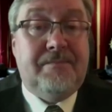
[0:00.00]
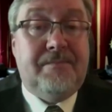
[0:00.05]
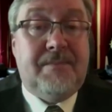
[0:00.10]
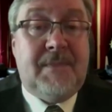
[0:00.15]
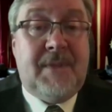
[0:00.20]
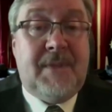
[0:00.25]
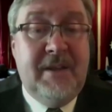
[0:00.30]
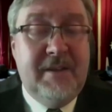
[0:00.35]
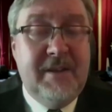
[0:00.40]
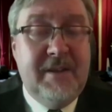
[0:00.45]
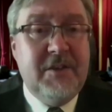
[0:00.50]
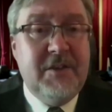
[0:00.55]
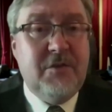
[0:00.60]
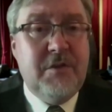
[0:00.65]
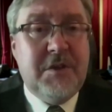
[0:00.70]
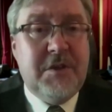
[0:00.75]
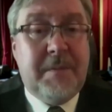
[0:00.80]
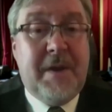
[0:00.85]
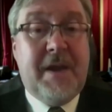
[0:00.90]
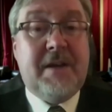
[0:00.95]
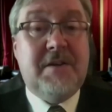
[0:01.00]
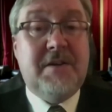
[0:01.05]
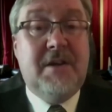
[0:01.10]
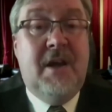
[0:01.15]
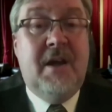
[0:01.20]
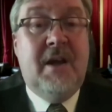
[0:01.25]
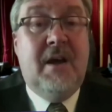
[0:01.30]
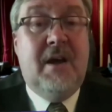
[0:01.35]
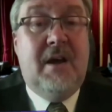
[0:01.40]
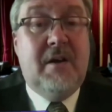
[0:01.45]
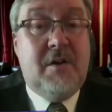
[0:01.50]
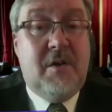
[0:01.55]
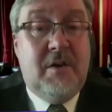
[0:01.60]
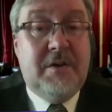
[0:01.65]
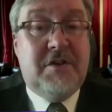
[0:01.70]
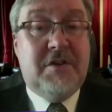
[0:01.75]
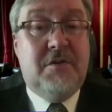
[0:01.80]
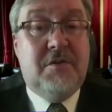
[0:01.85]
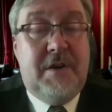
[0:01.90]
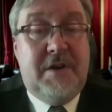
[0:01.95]
In this respect, our
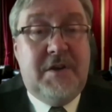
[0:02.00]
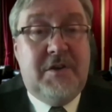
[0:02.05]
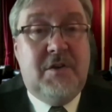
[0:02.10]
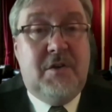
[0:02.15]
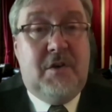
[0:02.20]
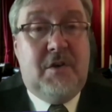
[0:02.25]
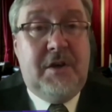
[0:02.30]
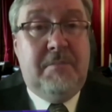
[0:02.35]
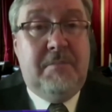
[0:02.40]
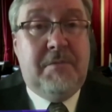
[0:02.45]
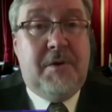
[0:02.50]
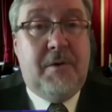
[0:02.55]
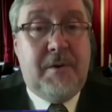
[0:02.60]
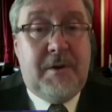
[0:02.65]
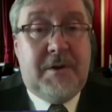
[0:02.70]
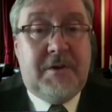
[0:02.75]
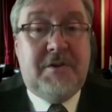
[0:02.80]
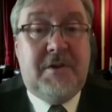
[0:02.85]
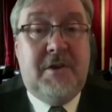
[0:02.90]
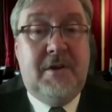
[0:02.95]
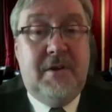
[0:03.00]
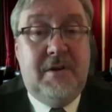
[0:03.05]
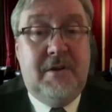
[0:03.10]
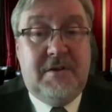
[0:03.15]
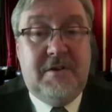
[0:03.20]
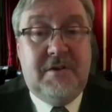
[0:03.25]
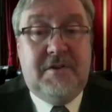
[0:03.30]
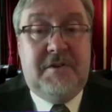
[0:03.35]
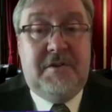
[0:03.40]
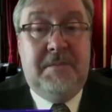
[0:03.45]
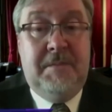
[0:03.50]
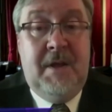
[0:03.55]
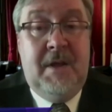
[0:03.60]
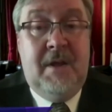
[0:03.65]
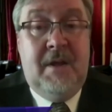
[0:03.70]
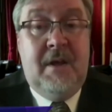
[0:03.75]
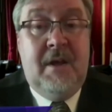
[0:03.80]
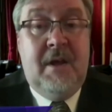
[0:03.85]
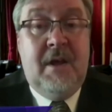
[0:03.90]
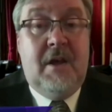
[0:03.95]
concentration on empirics hurt us.
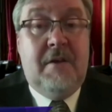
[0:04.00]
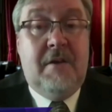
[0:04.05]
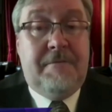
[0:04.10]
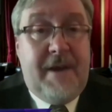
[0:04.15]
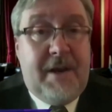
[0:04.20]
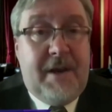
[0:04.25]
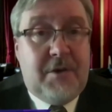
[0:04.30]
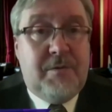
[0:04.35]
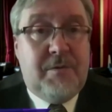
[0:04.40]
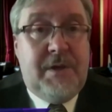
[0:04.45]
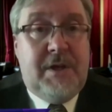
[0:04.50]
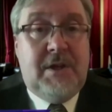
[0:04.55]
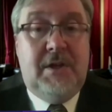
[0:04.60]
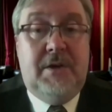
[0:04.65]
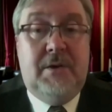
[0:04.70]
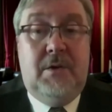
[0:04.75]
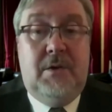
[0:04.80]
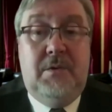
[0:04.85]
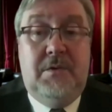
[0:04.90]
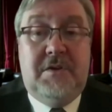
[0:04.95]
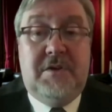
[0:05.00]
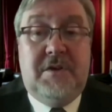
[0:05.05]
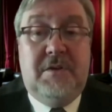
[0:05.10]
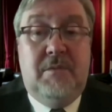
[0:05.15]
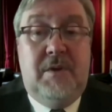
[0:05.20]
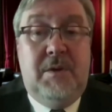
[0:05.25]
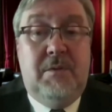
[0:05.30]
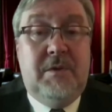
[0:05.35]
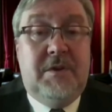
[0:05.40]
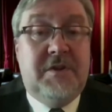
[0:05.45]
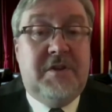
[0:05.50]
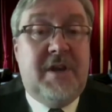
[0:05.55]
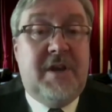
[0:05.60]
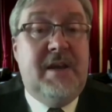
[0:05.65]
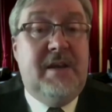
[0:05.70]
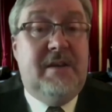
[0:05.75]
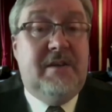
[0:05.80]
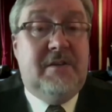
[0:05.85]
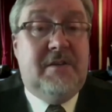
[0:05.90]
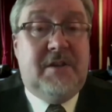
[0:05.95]
A factory closed, and we would
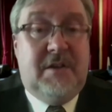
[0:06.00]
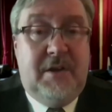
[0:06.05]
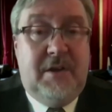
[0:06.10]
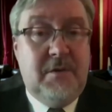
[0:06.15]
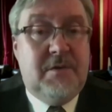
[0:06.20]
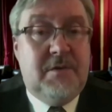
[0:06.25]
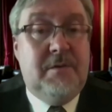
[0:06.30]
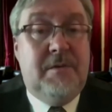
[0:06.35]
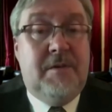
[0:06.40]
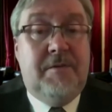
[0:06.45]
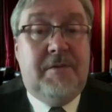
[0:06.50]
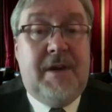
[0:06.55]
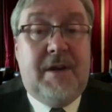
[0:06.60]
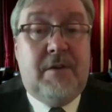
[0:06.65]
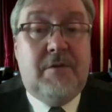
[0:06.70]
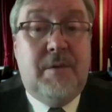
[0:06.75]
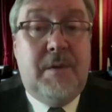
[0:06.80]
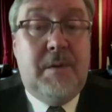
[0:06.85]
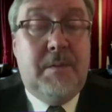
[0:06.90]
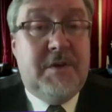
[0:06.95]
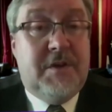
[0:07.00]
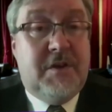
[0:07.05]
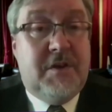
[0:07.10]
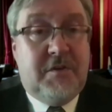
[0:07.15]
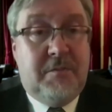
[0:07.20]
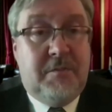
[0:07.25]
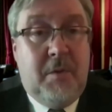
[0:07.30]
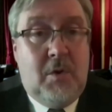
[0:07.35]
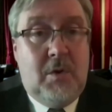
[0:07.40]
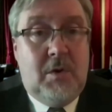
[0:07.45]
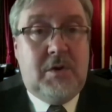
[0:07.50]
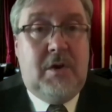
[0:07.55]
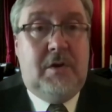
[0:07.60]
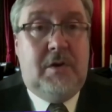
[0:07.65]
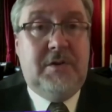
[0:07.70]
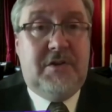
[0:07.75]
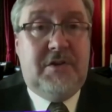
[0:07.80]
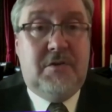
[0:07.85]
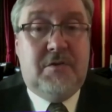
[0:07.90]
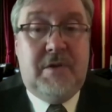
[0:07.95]
say that the closure of the factory was a small
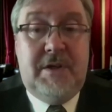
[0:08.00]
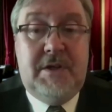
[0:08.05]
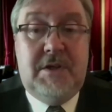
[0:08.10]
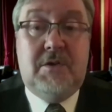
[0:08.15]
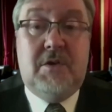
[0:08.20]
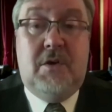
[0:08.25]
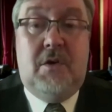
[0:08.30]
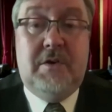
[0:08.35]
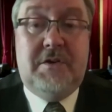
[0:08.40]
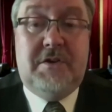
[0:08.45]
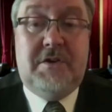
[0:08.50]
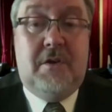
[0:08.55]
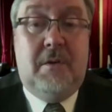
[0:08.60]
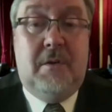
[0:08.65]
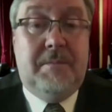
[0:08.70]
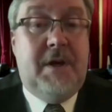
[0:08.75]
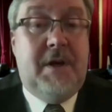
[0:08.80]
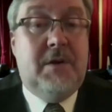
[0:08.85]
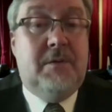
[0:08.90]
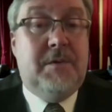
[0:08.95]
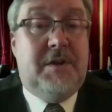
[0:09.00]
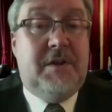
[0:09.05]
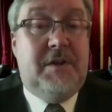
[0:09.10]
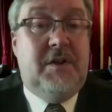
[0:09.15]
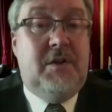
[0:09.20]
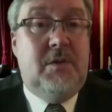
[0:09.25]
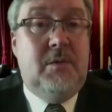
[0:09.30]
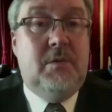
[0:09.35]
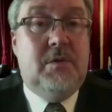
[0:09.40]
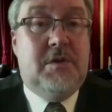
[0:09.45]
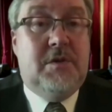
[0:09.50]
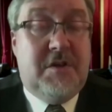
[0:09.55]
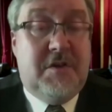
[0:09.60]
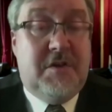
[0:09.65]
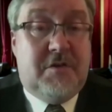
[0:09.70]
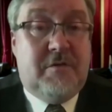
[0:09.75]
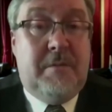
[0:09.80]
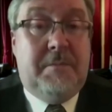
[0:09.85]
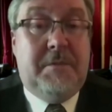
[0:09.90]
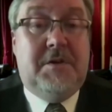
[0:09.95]
concentrated cost compared with the huge
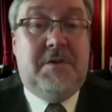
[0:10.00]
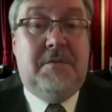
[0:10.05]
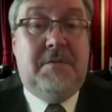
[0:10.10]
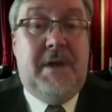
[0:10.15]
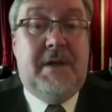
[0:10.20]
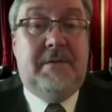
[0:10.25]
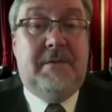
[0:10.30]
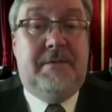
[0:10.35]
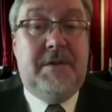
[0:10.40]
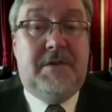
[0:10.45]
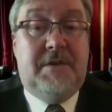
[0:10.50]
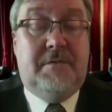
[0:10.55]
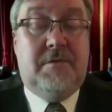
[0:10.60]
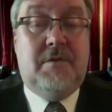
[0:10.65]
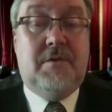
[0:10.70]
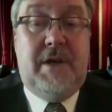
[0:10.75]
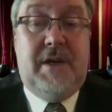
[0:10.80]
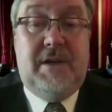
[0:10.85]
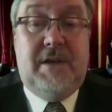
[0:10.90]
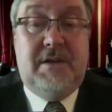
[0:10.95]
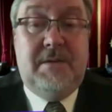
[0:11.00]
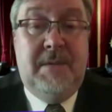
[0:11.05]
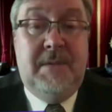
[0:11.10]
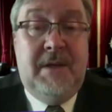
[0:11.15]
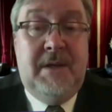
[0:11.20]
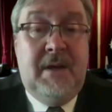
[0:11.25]
distributed benefits of trade.